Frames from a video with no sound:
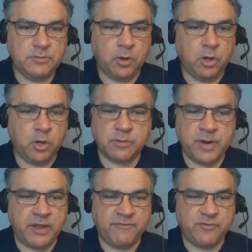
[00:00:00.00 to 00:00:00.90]
All Star
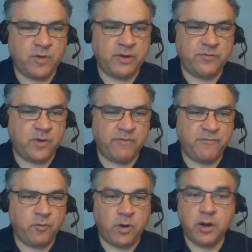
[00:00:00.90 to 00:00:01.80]
break of
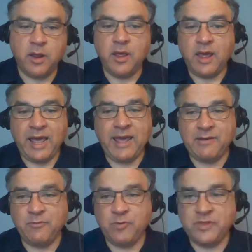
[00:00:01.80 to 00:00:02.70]
2024.
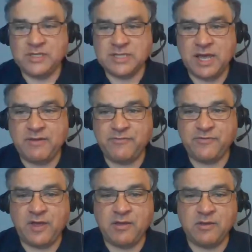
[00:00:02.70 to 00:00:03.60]
And with this kind of
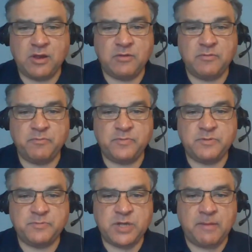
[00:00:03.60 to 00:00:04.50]
uh,
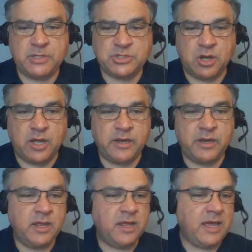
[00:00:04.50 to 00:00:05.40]
Tommy John
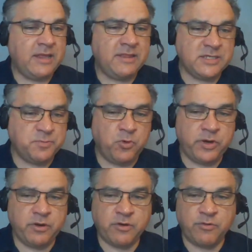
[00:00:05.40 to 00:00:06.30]
at this
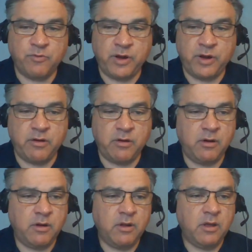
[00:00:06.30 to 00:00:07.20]
point in your career,
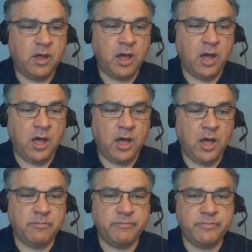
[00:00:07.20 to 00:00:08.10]

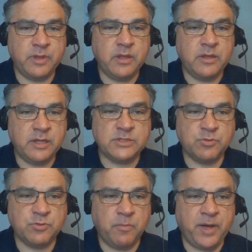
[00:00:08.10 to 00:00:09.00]
um,
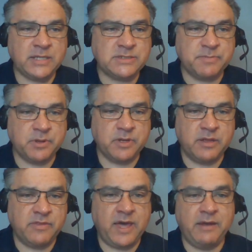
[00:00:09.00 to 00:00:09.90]
there's a real
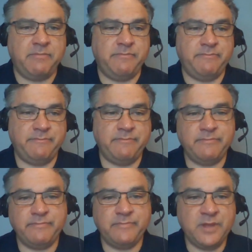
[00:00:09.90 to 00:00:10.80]
possibility that,
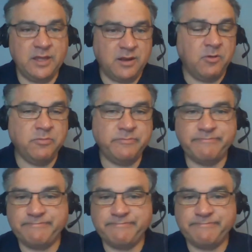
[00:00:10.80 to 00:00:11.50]
you know,